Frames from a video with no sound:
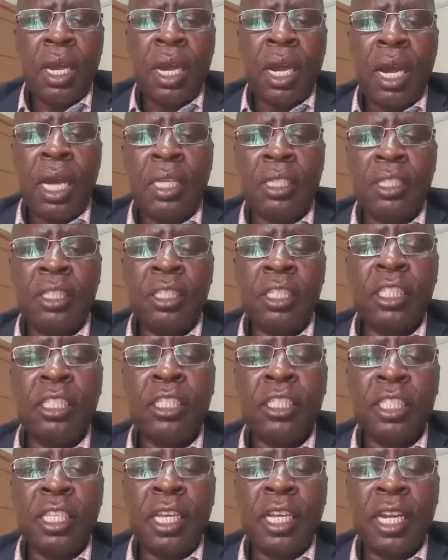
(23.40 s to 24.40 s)
And
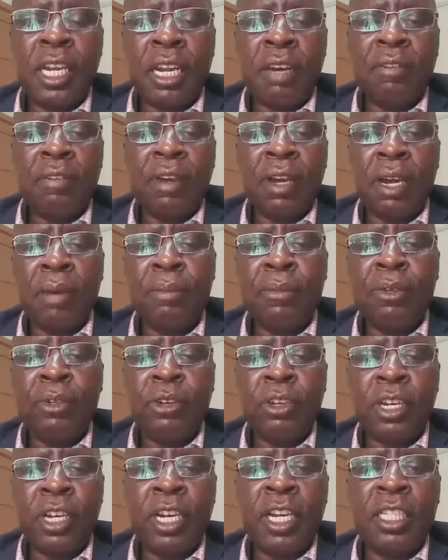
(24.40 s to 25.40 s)
since then, I've come to
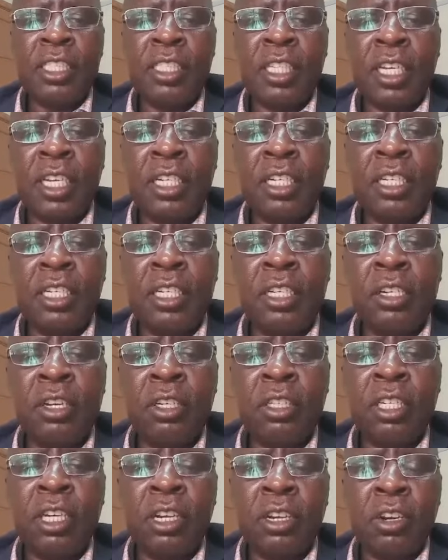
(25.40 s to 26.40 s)
realize that
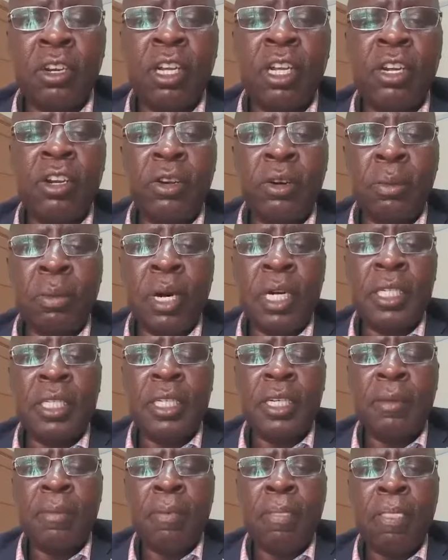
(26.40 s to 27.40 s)
Dr. Rollan
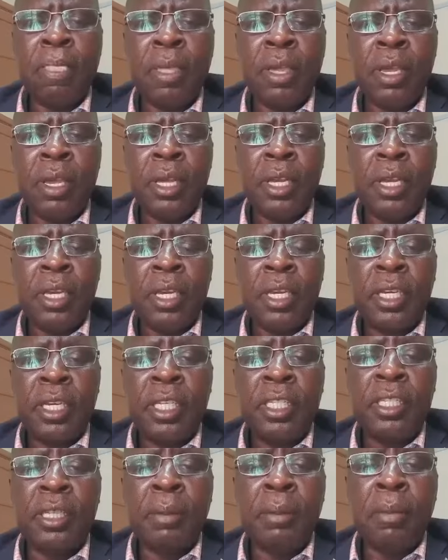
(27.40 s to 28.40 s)
Robert
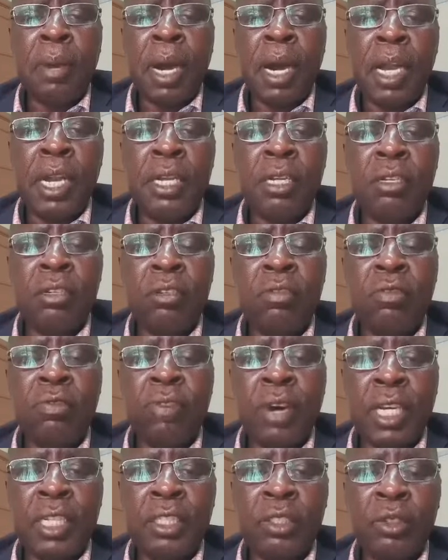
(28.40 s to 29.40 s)
is a man
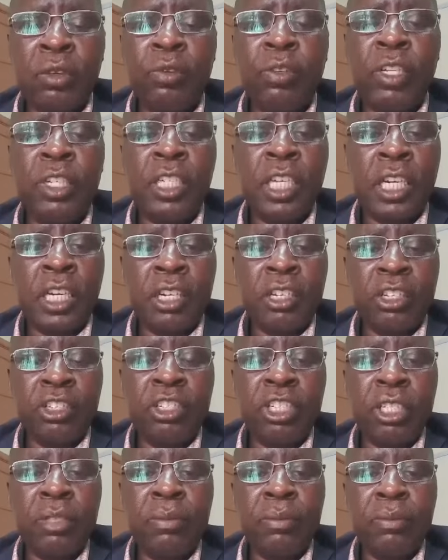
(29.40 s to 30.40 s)
first of
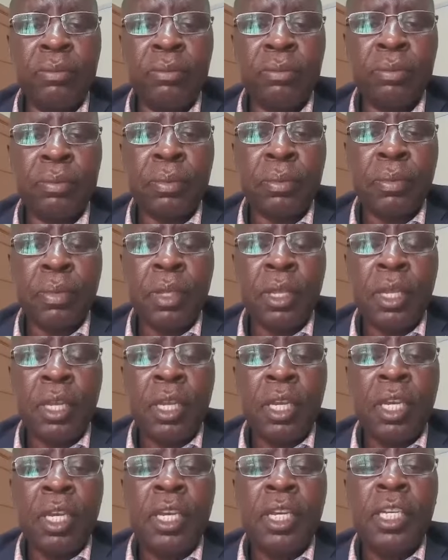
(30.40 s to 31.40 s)
integrity.
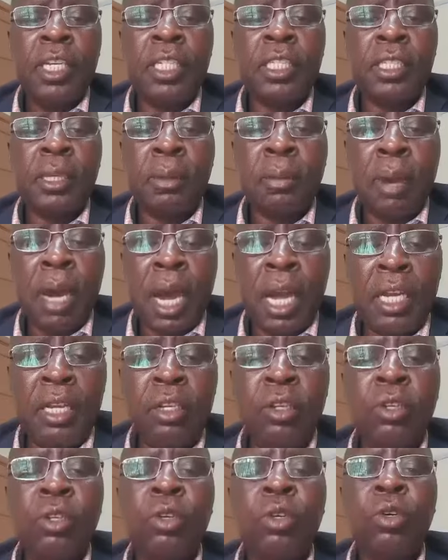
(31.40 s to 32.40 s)
He's a
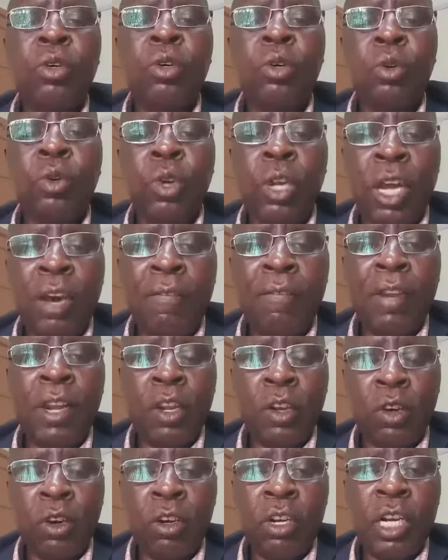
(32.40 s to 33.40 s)
man who loves the
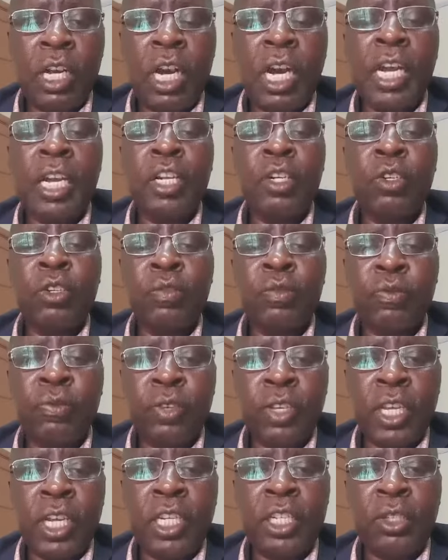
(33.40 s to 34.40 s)
Lord and don't
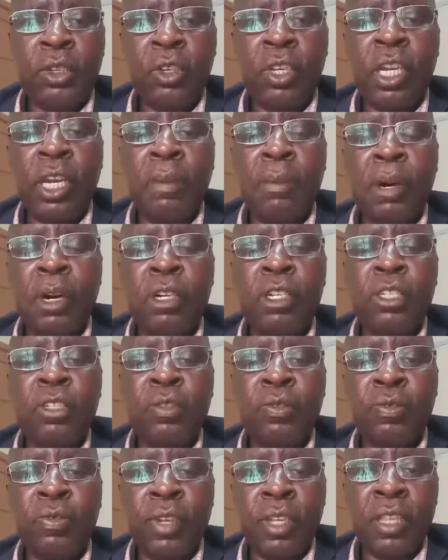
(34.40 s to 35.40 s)
fear talking about
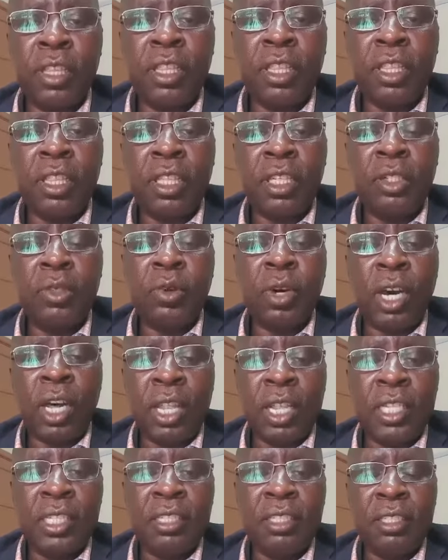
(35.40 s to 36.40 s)
his faith to
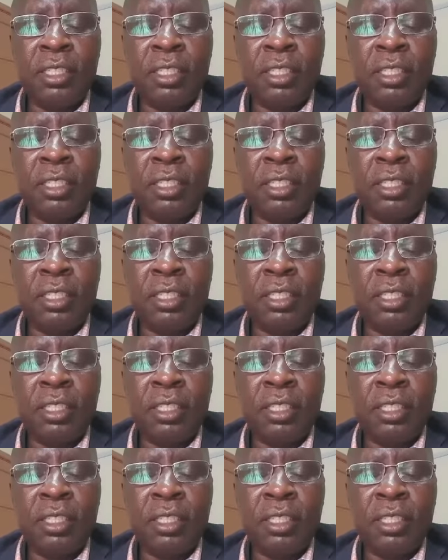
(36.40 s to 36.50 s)
others.